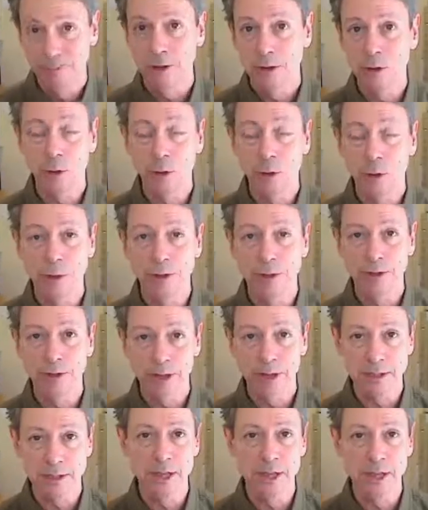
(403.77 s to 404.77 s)
toward
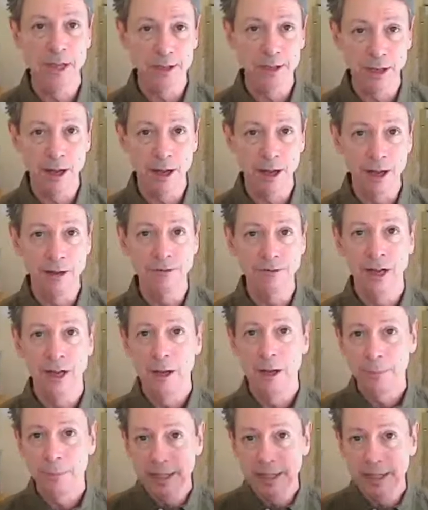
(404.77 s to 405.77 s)
things like love
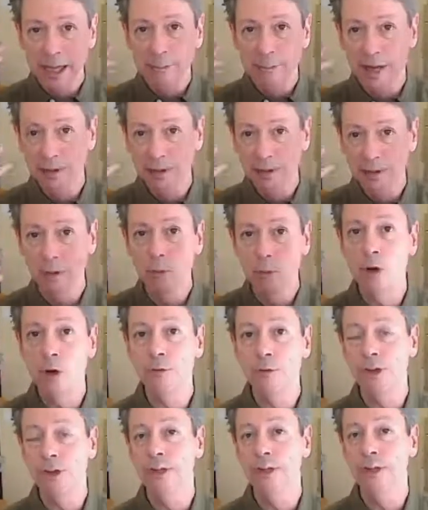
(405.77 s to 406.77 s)
became actually
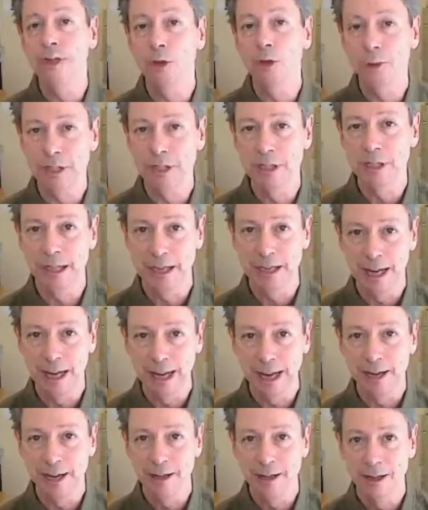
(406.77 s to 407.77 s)
woven into human DNA.
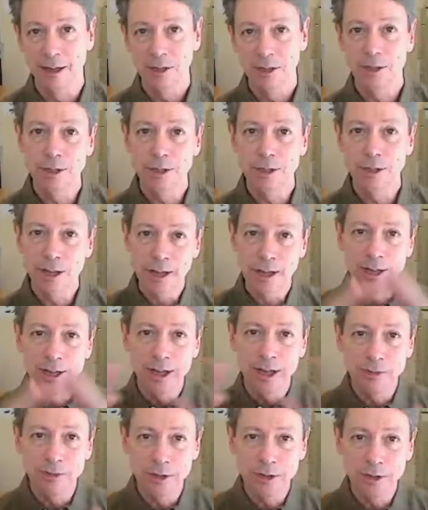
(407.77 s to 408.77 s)
Could you kind of
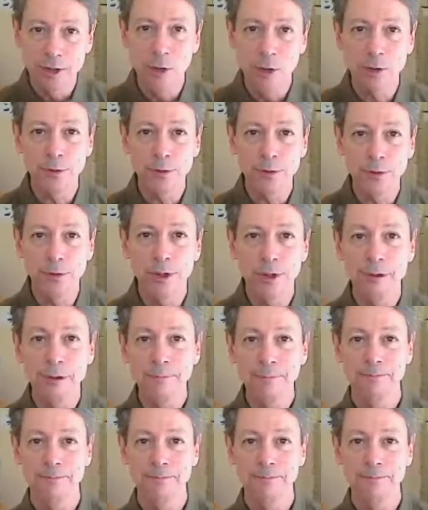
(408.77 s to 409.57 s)
give us an overview there?